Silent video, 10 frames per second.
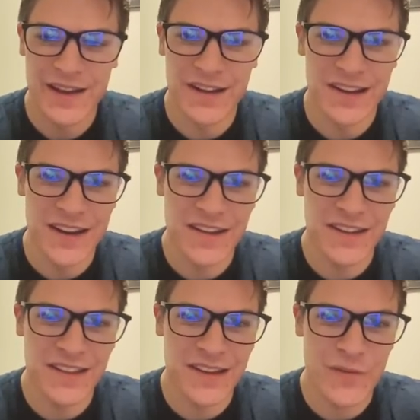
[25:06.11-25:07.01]
Because I didn't
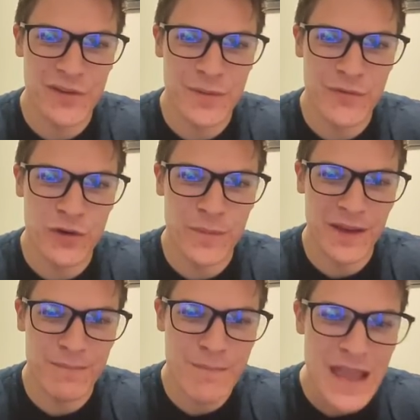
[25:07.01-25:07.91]
see this infantry before. I'm
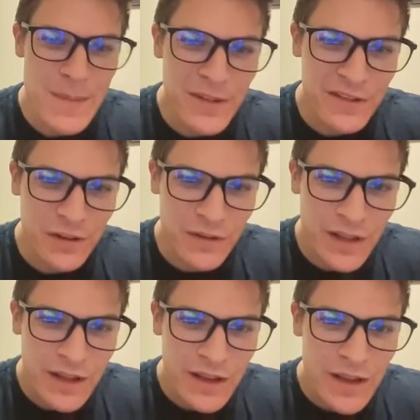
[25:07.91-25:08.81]
like, maybe there's a
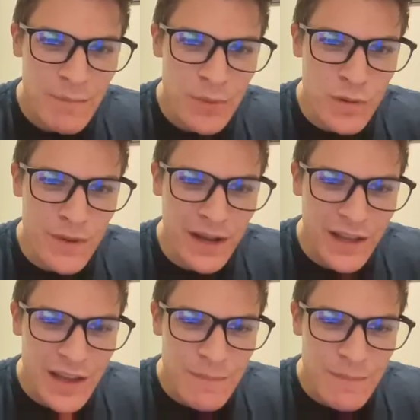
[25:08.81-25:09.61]
Boomba.